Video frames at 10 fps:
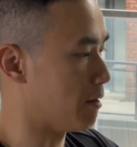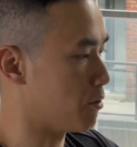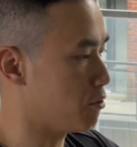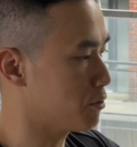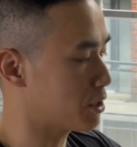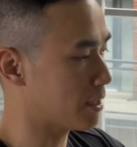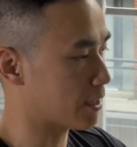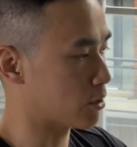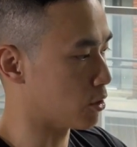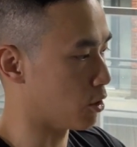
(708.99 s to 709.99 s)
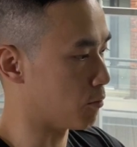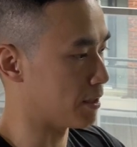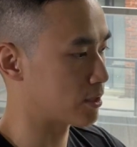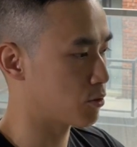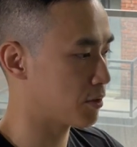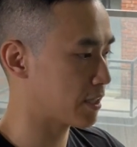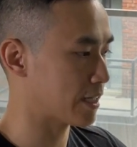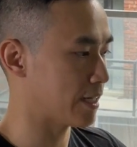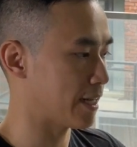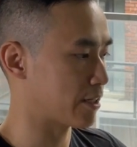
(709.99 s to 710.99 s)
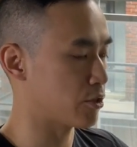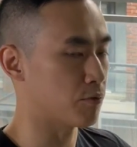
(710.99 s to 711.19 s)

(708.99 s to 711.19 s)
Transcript: And when you select go, it's going to connect